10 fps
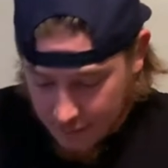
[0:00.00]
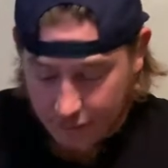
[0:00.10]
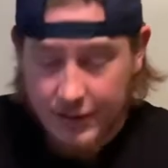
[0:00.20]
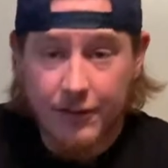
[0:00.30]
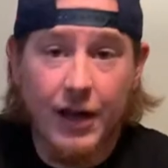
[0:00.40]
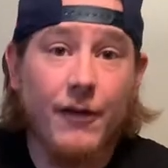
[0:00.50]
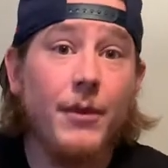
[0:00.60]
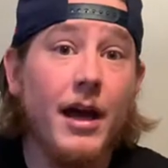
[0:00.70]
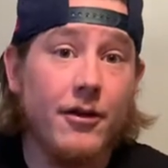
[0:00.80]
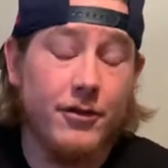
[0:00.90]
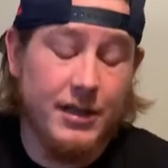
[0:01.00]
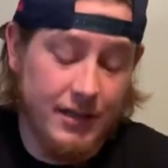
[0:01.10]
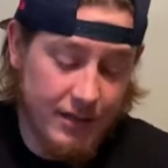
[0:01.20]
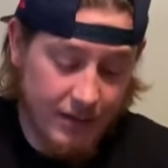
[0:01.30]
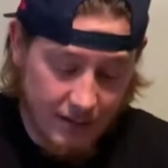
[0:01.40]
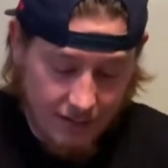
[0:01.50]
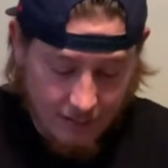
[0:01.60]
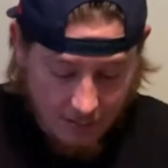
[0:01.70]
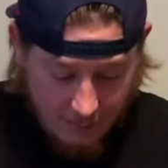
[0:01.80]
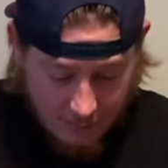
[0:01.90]
We do have batteries,
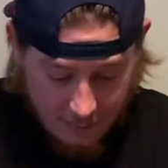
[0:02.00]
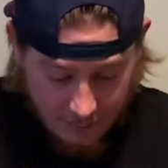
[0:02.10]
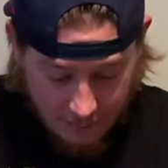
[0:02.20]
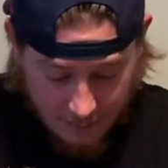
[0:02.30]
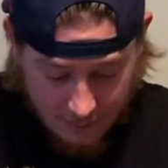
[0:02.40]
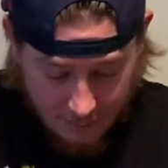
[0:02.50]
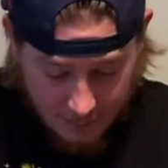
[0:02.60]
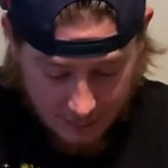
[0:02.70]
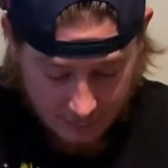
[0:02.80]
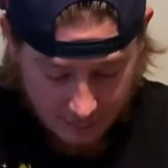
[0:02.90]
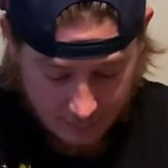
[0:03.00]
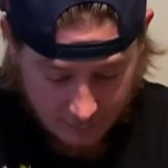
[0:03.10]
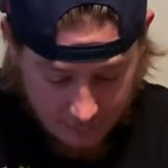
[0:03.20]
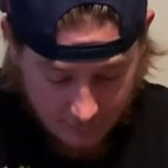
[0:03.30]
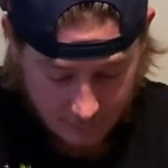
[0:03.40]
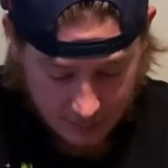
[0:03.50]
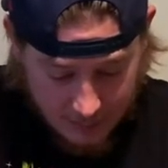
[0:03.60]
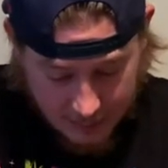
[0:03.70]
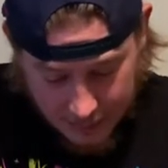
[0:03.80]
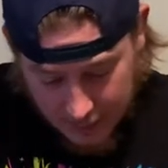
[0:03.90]
so hopefully we bought the right
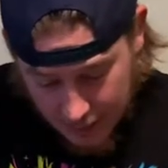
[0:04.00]
ones.